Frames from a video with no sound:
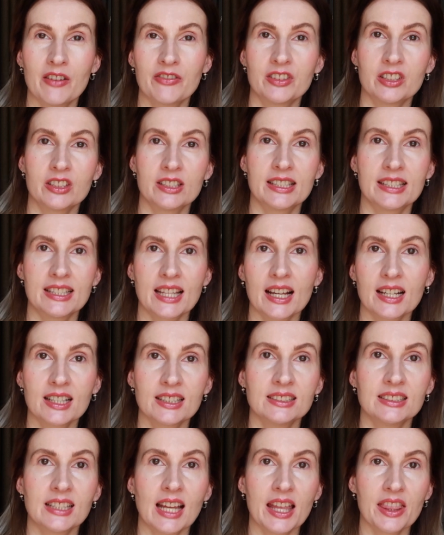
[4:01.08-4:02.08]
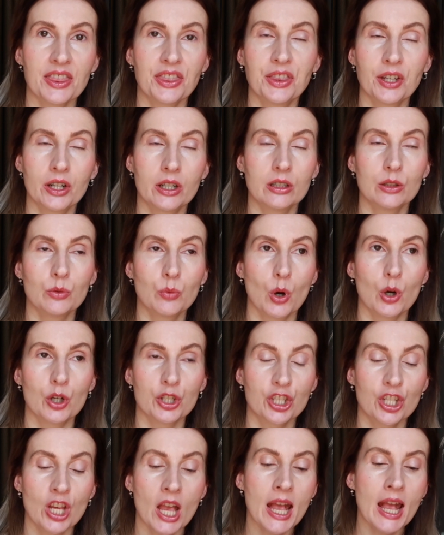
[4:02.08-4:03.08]
after second and third
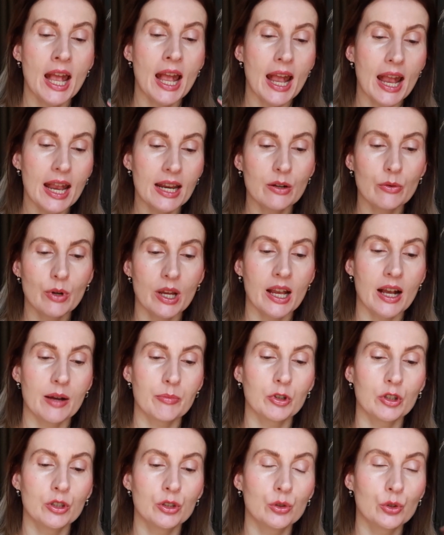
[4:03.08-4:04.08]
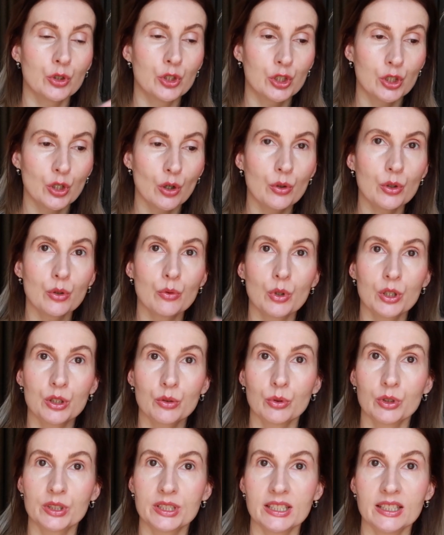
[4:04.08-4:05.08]
wash. Anyway, I'm going to show you
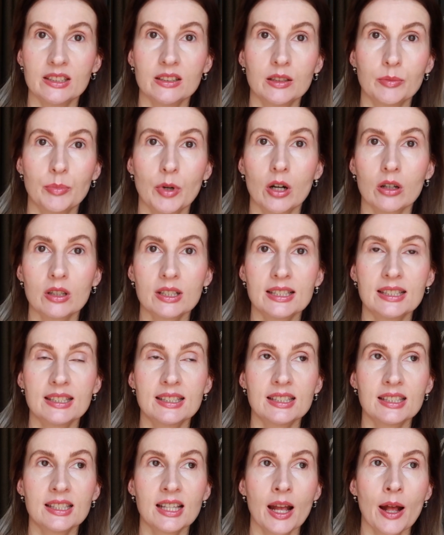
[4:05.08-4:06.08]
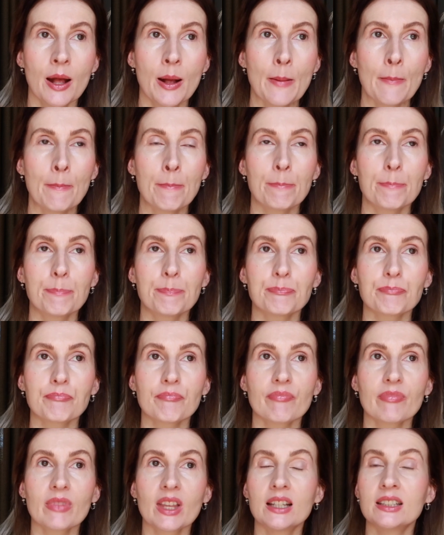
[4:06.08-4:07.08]
what was in the box.
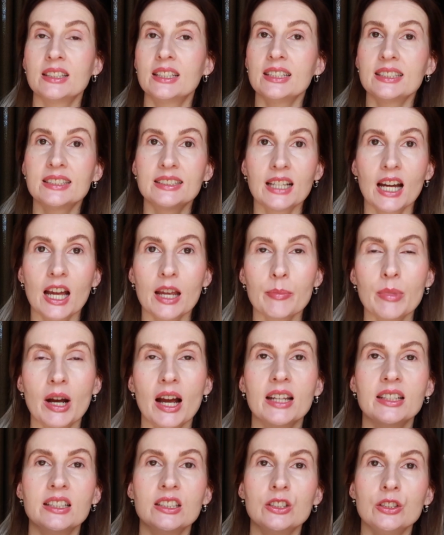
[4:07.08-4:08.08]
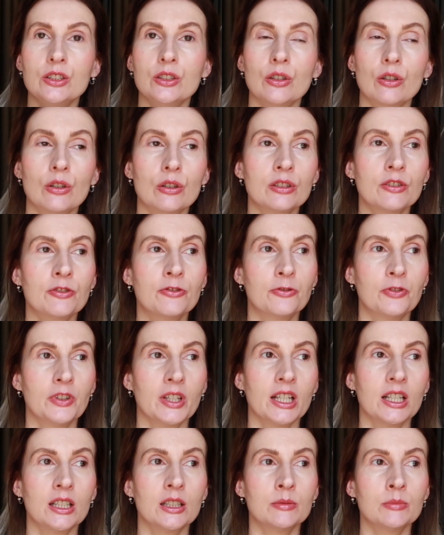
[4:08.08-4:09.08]
And this time I did not
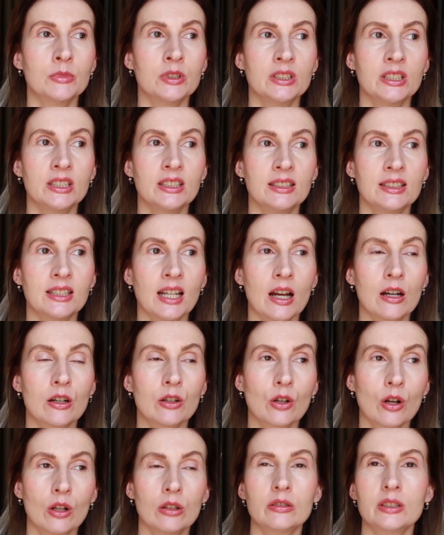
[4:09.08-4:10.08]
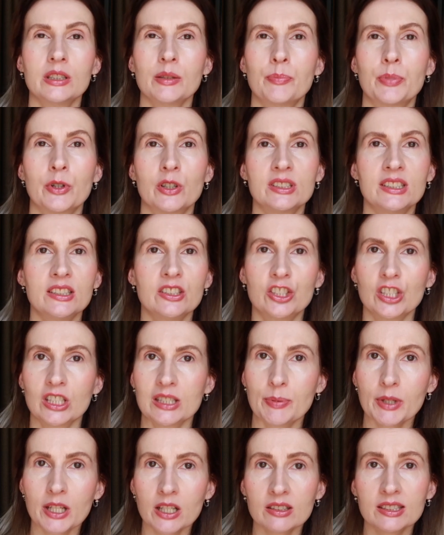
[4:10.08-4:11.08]
film the entire coloring process,
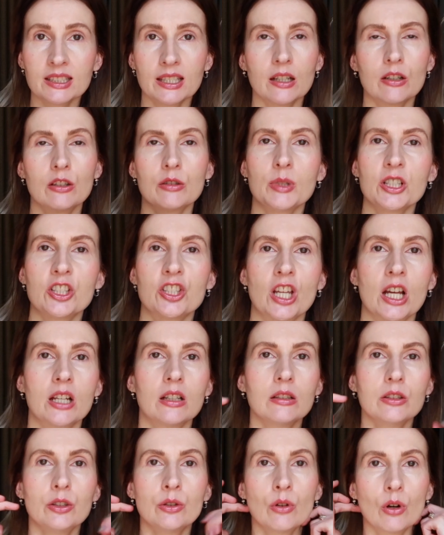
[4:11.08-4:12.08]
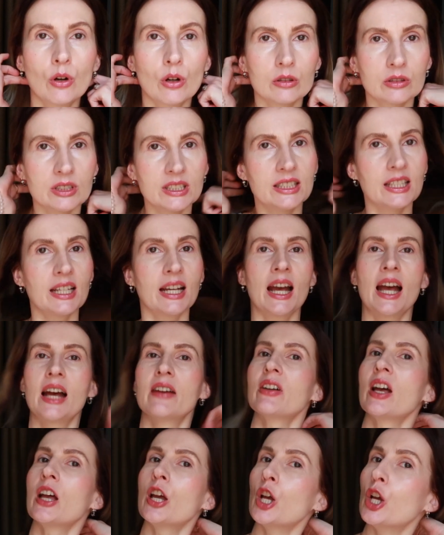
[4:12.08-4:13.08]
just because here on my channel you already
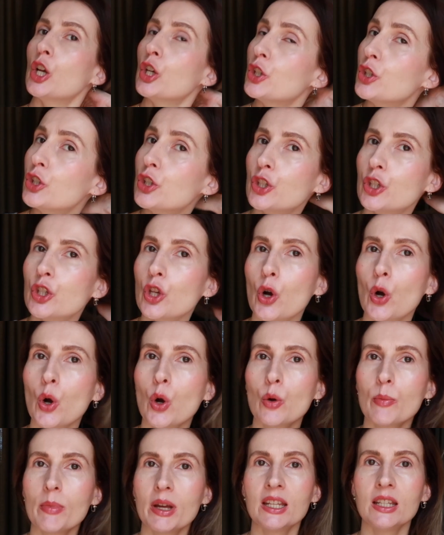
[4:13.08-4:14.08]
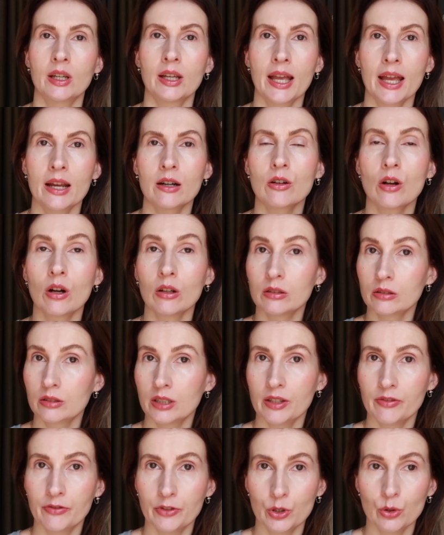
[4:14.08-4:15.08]
have so many hair color
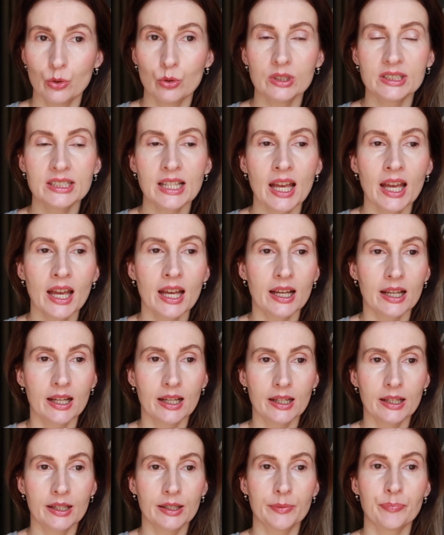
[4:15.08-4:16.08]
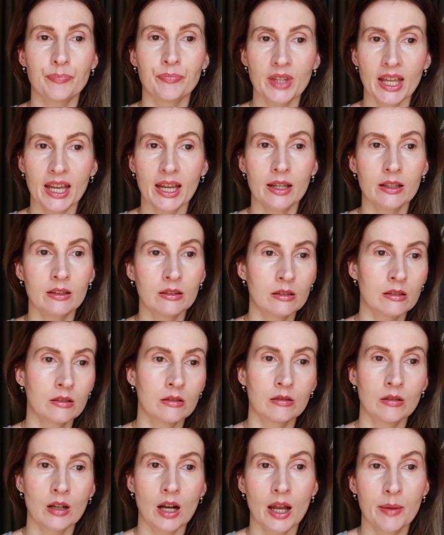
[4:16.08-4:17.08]
reviews, and
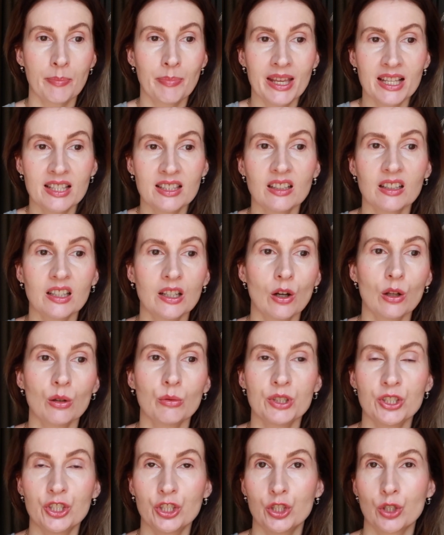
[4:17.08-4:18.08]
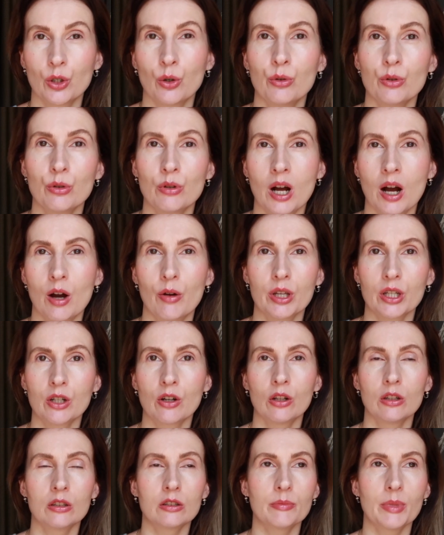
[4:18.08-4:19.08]
I basically always show you how I
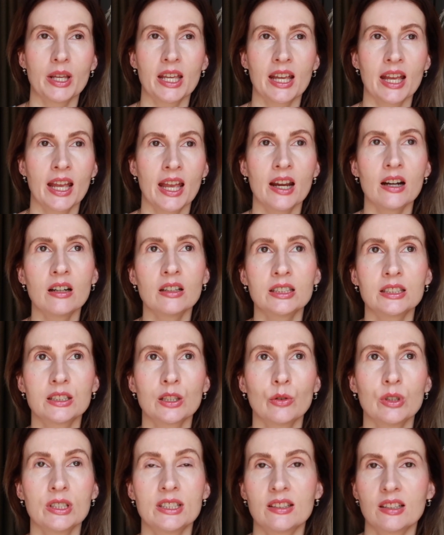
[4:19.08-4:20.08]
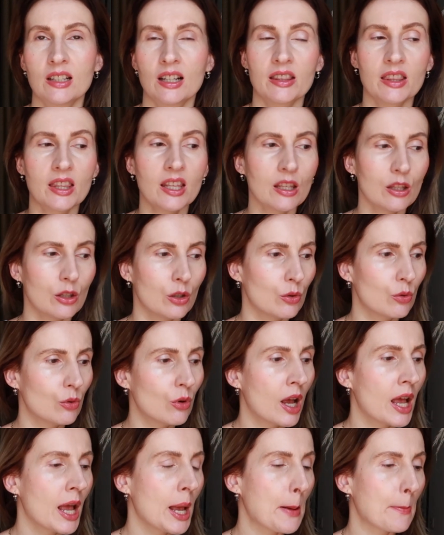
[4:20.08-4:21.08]
color my hair, so it's nothing
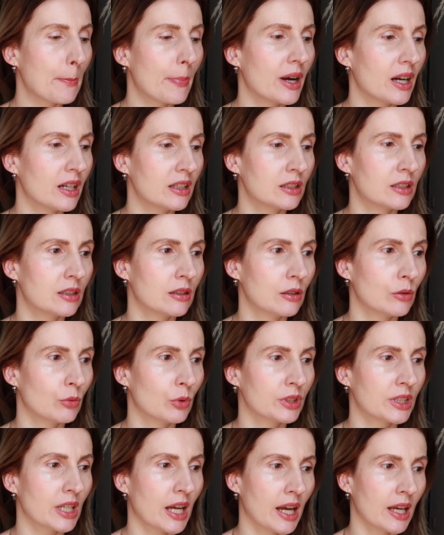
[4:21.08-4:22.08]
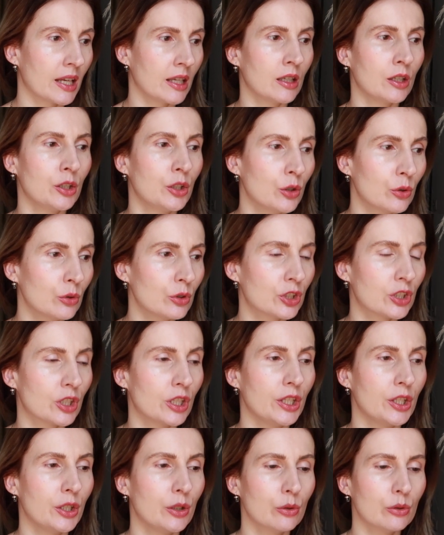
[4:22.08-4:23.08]
new. But what I
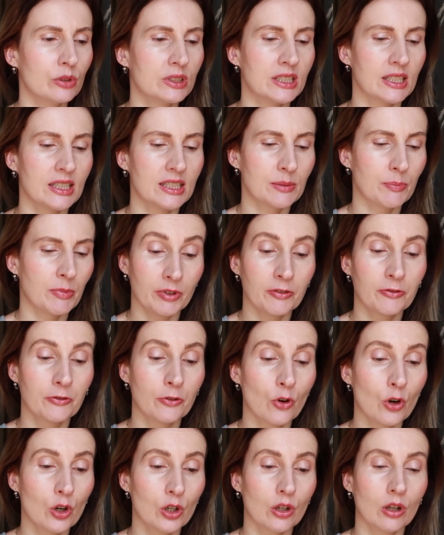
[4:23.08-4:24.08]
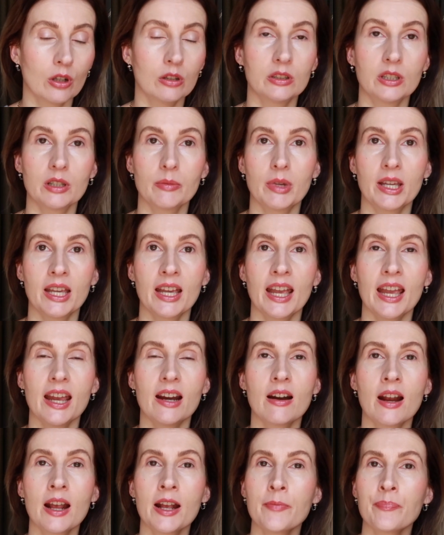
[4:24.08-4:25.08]
usually use is, before coloring my
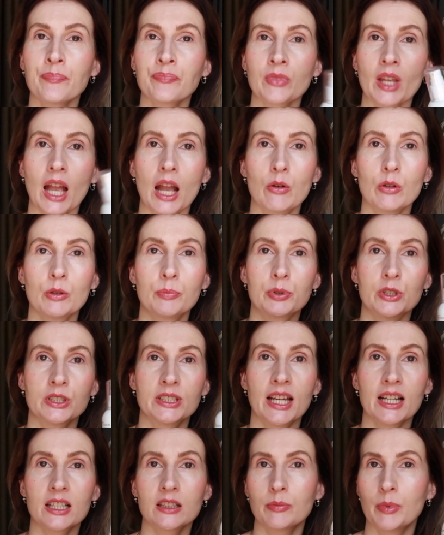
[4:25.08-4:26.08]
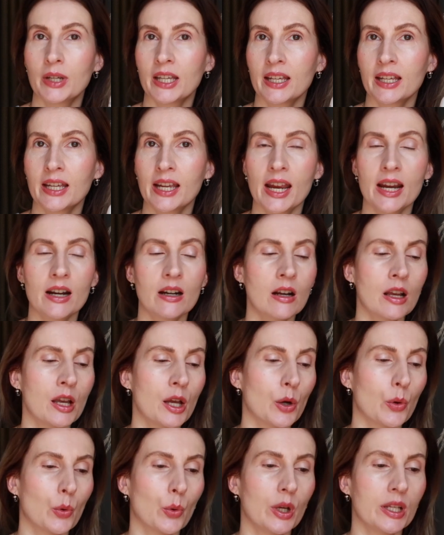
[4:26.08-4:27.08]
hair, I will protect my hair
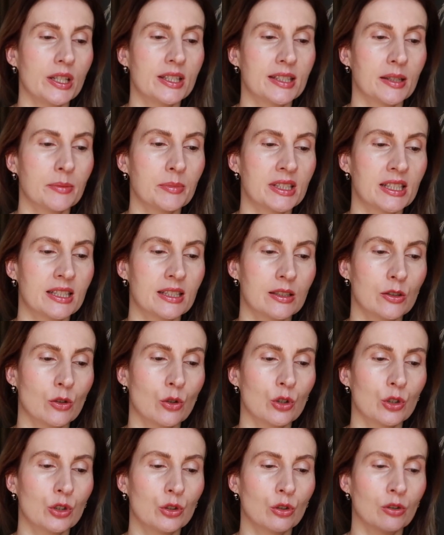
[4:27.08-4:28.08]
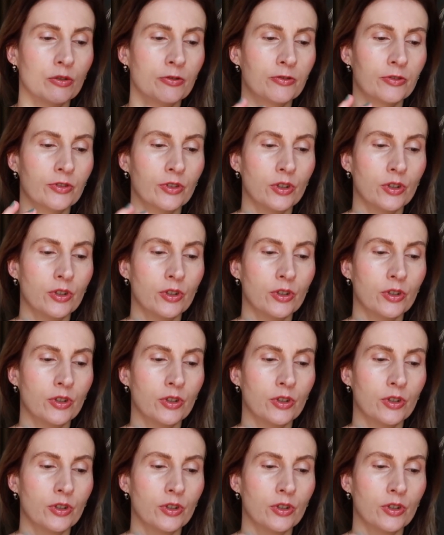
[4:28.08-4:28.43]
with some sort of